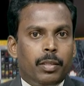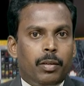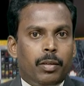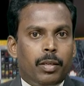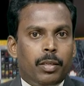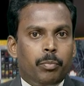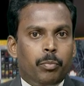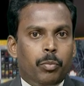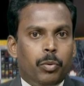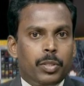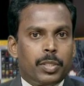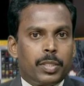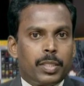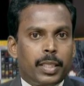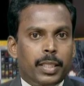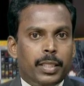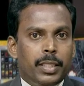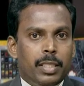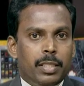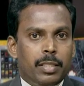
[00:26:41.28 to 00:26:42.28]
on both
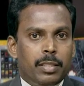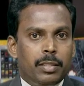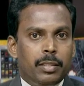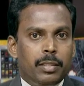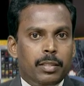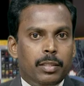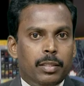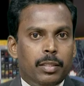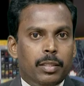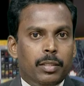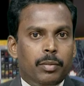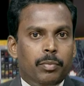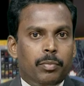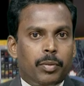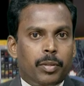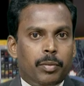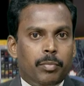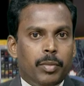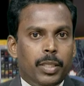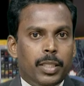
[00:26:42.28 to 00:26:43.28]
sides
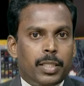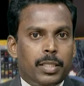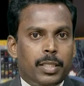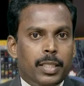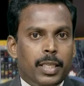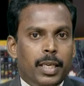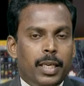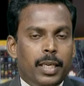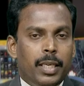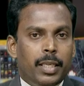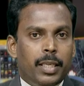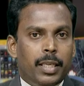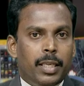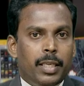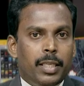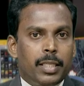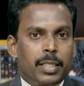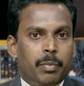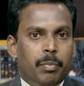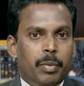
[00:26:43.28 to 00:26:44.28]
from list A
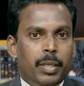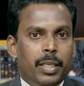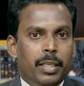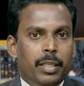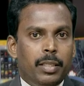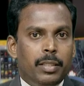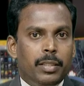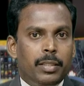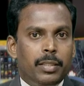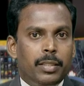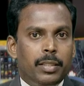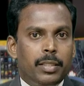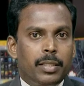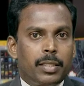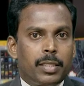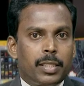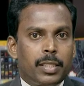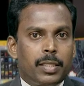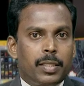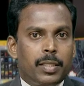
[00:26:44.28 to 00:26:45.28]
and list B
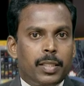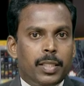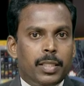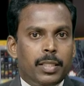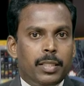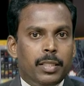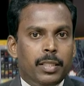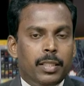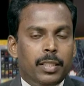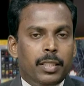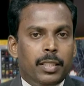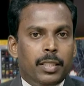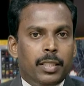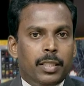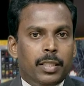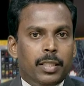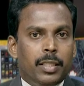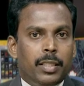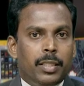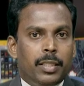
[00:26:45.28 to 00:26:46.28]
such that
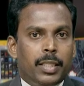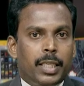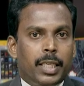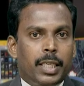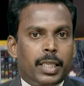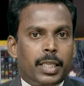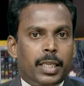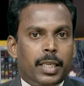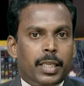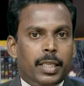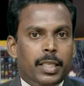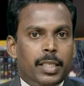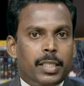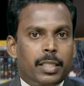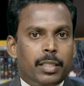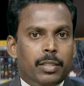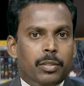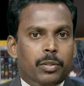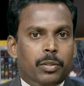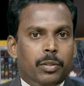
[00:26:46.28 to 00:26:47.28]
the
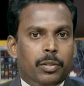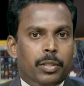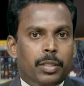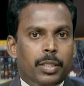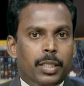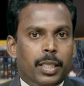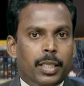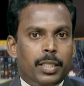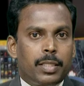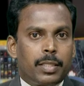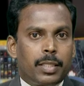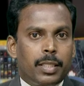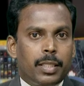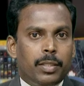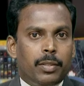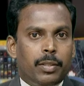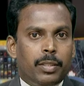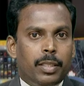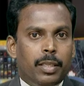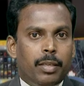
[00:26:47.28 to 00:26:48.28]
concatenation on the
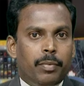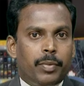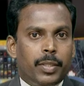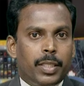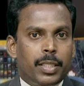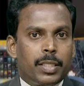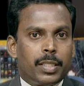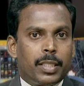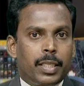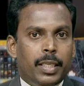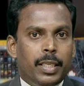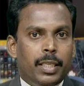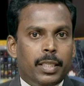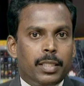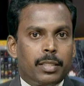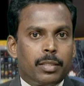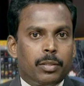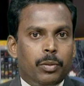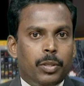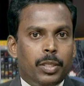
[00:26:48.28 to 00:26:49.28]
string on the left hand side
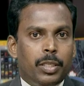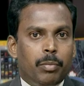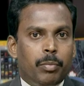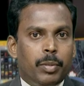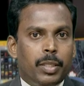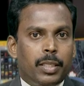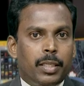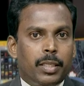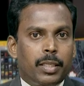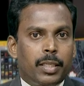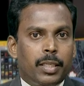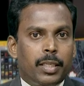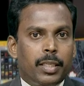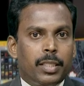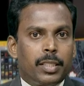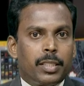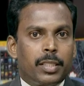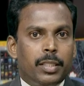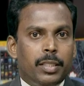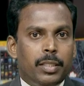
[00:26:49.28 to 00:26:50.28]
is going to be the
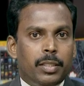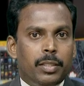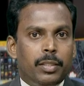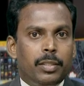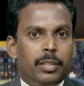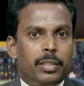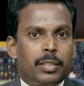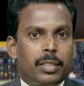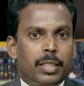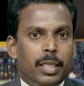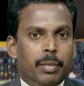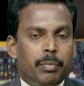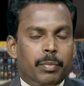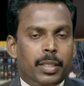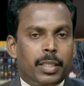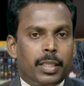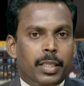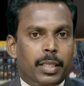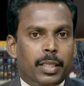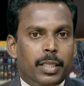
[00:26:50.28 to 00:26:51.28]
concatenation same
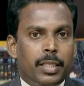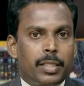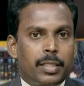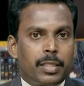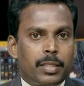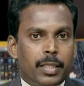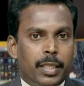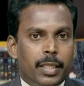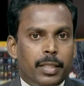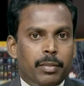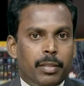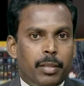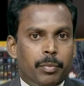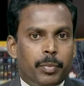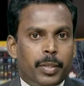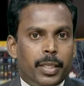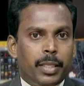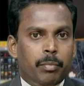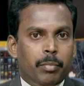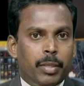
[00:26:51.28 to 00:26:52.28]
concatenation string
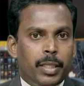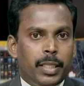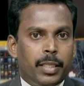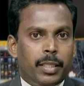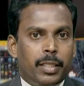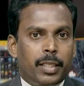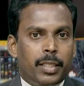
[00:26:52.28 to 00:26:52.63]
obtained by the